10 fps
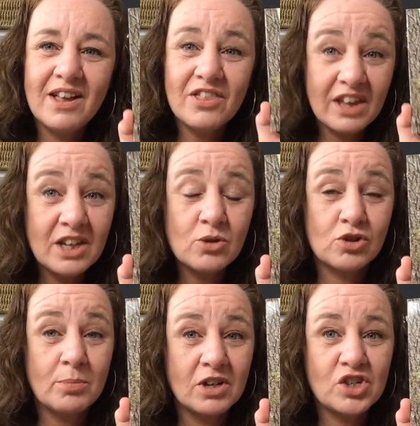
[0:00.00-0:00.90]
Thank you
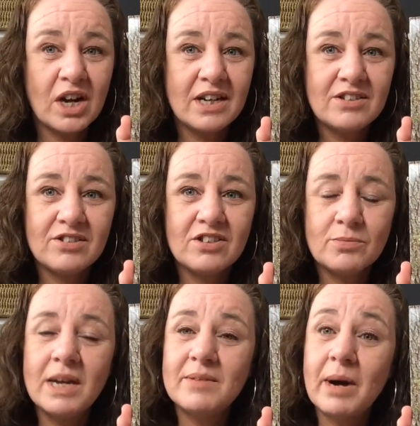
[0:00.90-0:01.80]
so much, guys. This
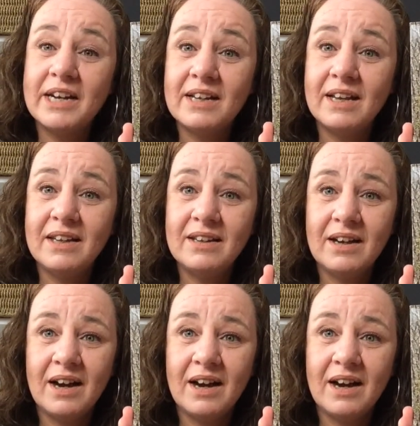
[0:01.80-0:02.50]
made my day.